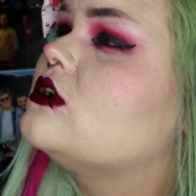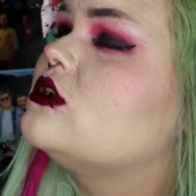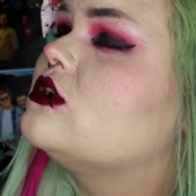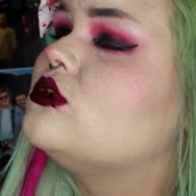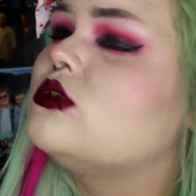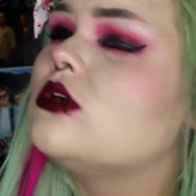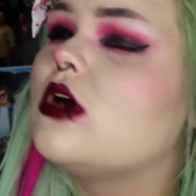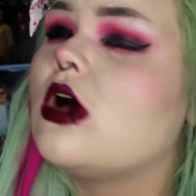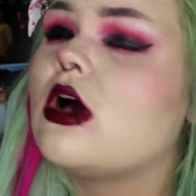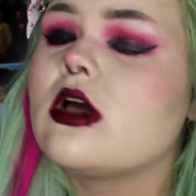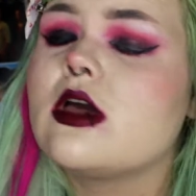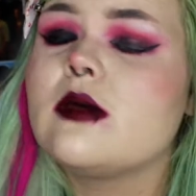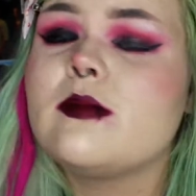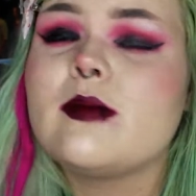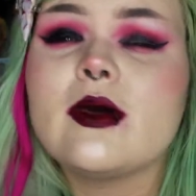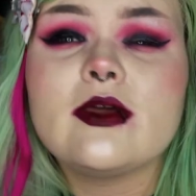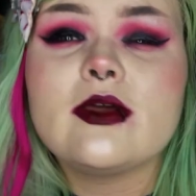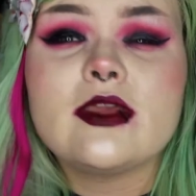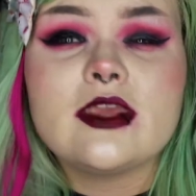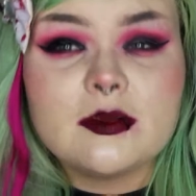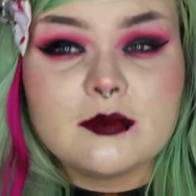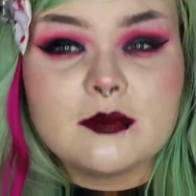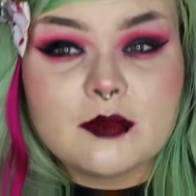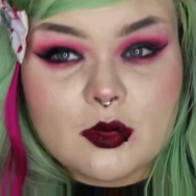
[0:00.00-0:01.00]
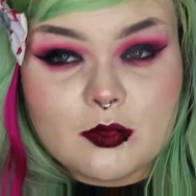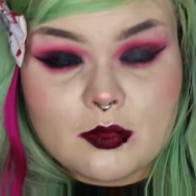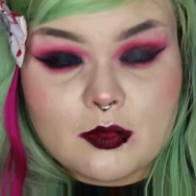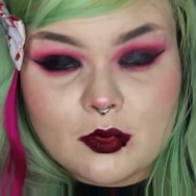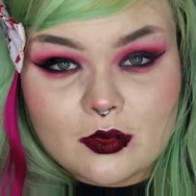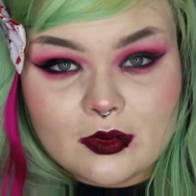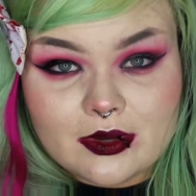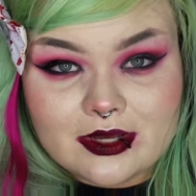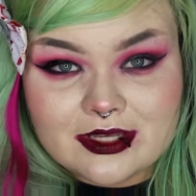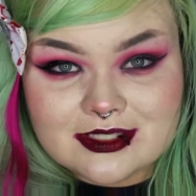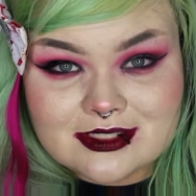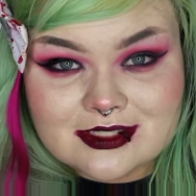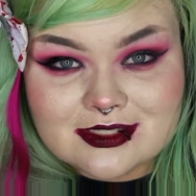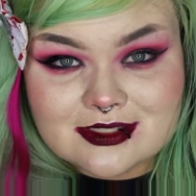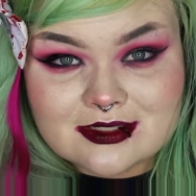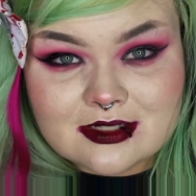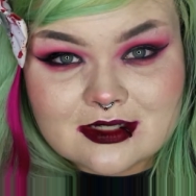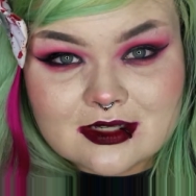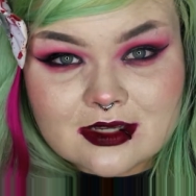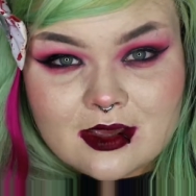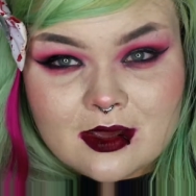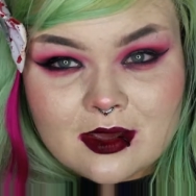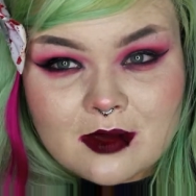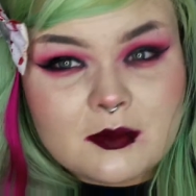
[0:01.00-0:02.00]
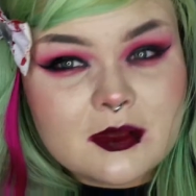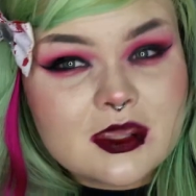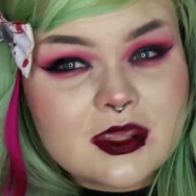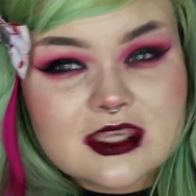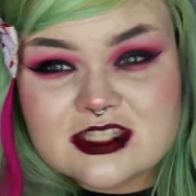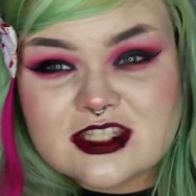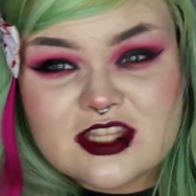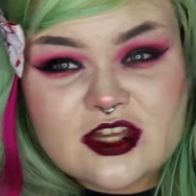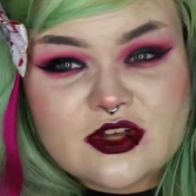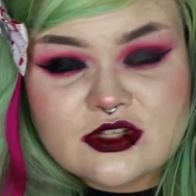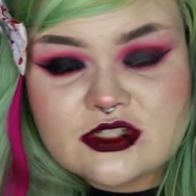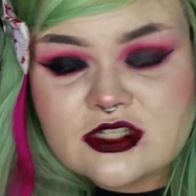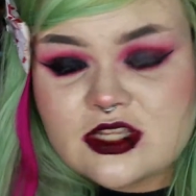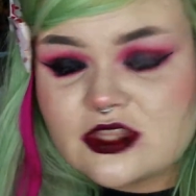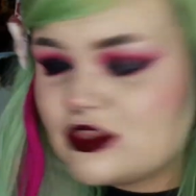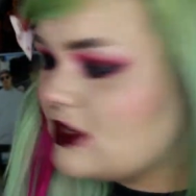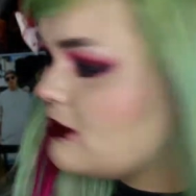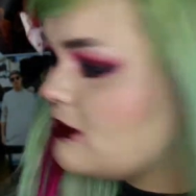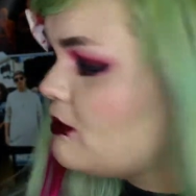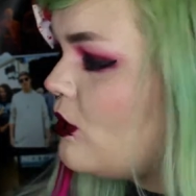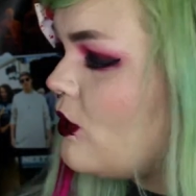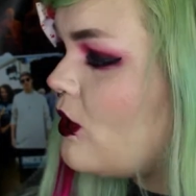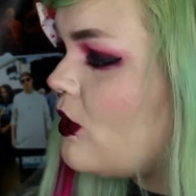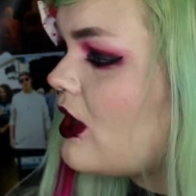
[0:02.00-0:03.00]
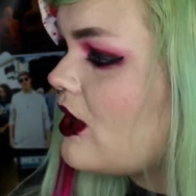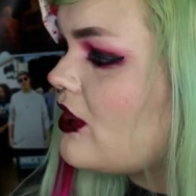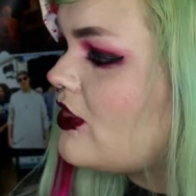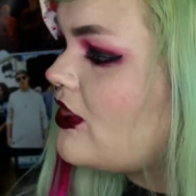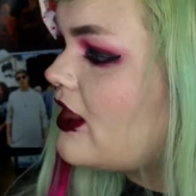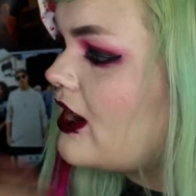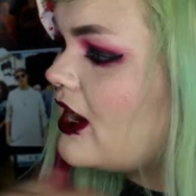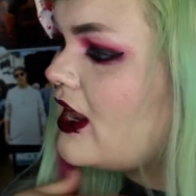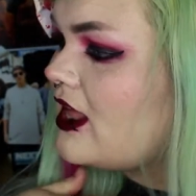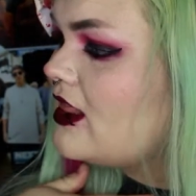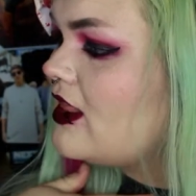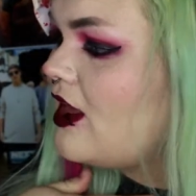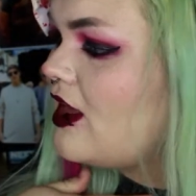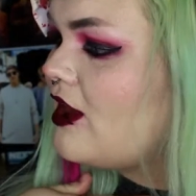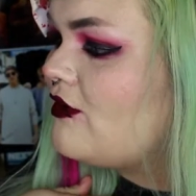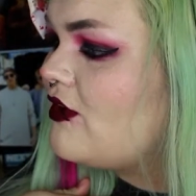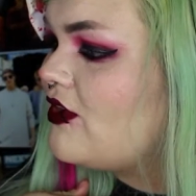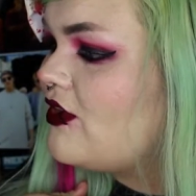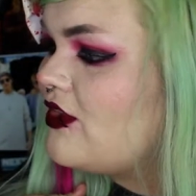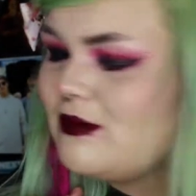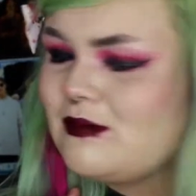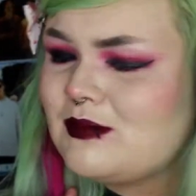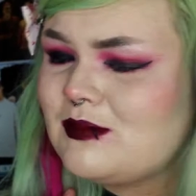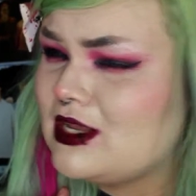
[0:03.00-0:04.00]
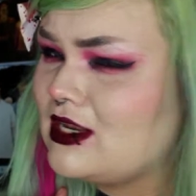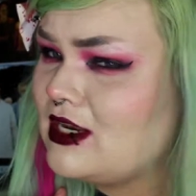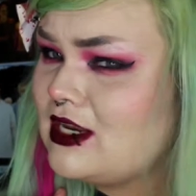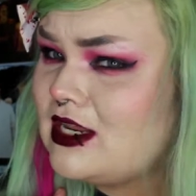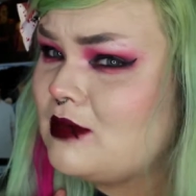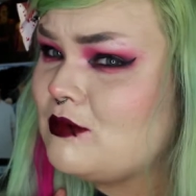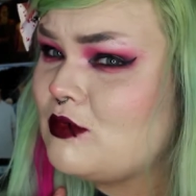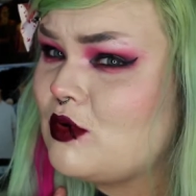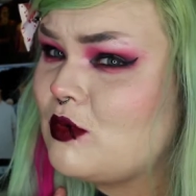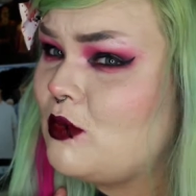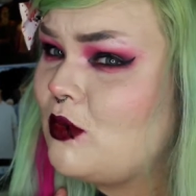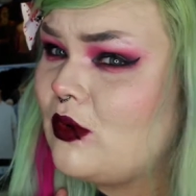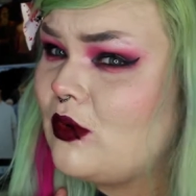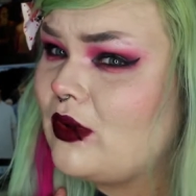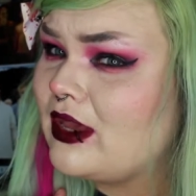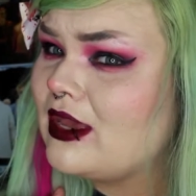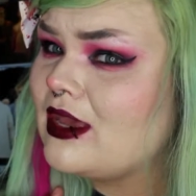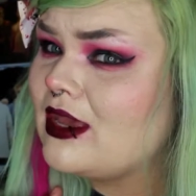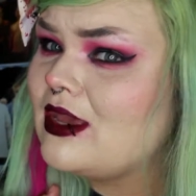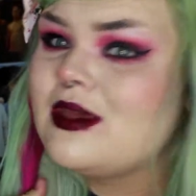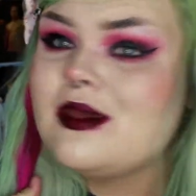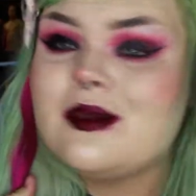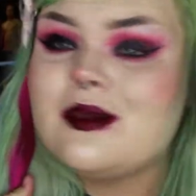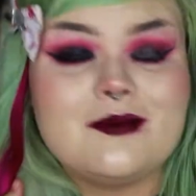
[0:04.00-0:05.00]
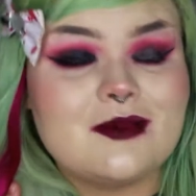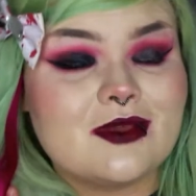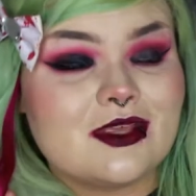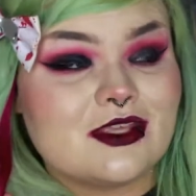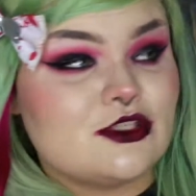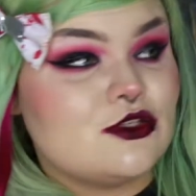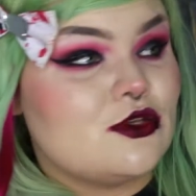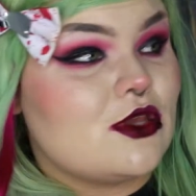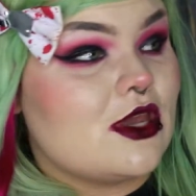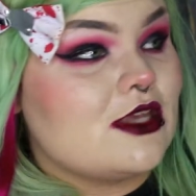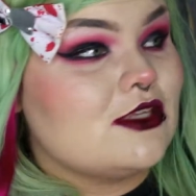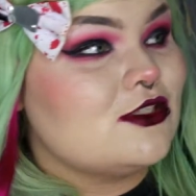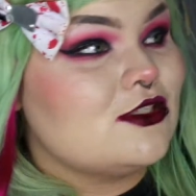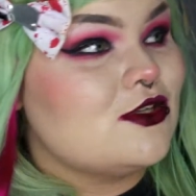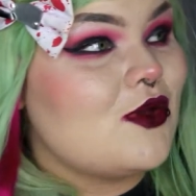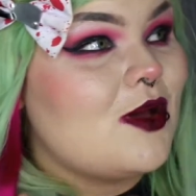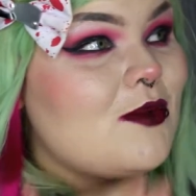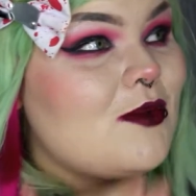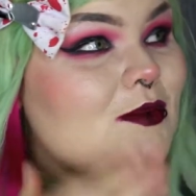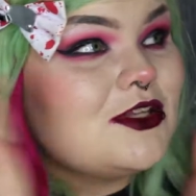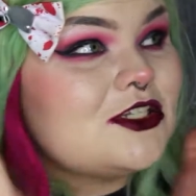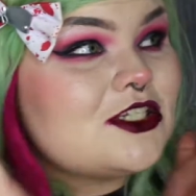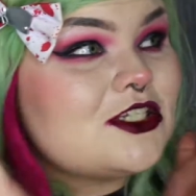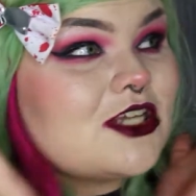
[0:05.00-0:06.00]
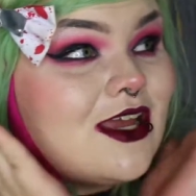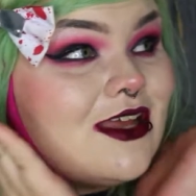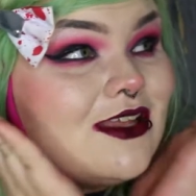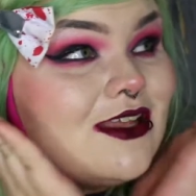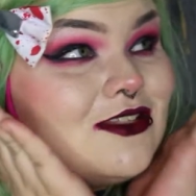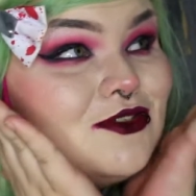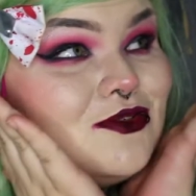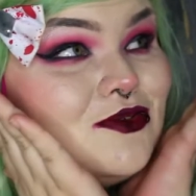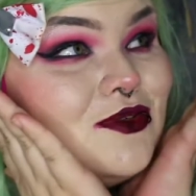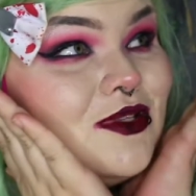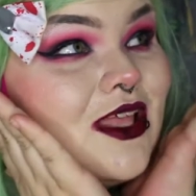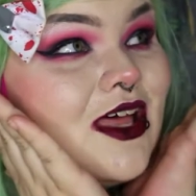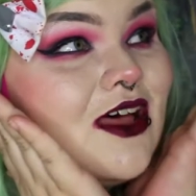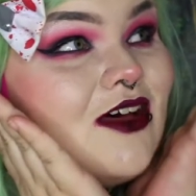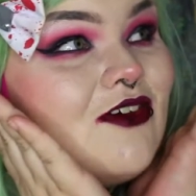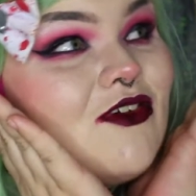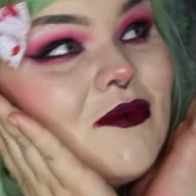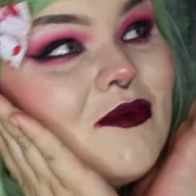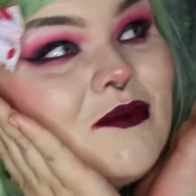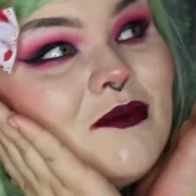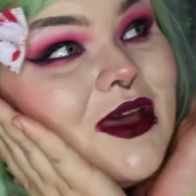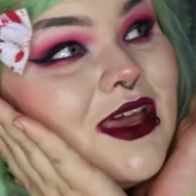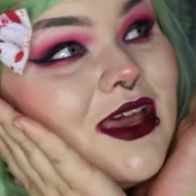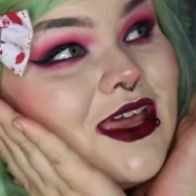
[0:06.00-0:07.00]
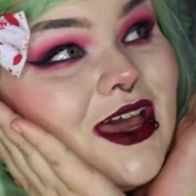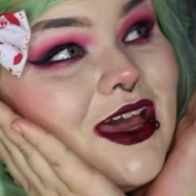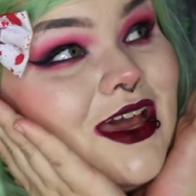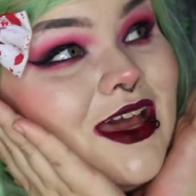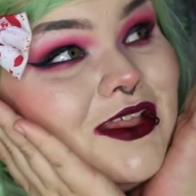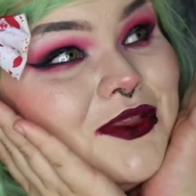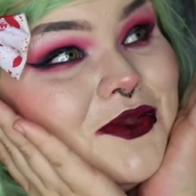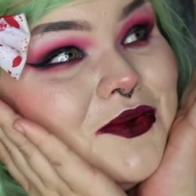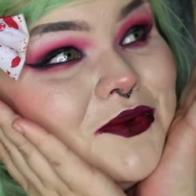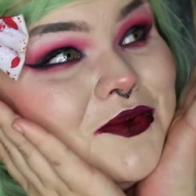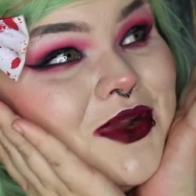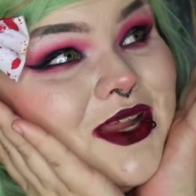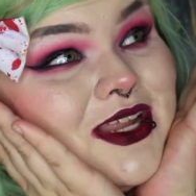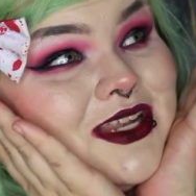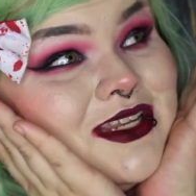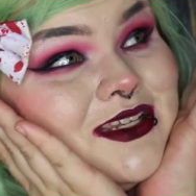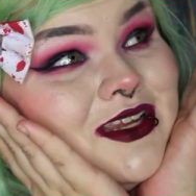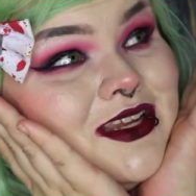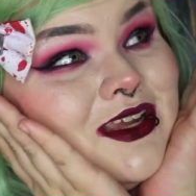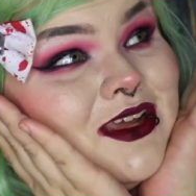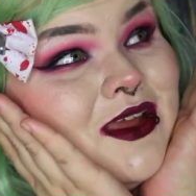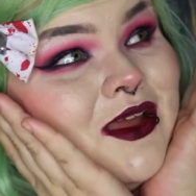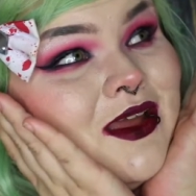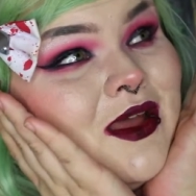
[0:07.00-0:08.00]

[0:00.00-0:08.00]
to talk about emo boys because there's nothing more that I love than me an emo boy because you guys know how much I do love my Kylo Ren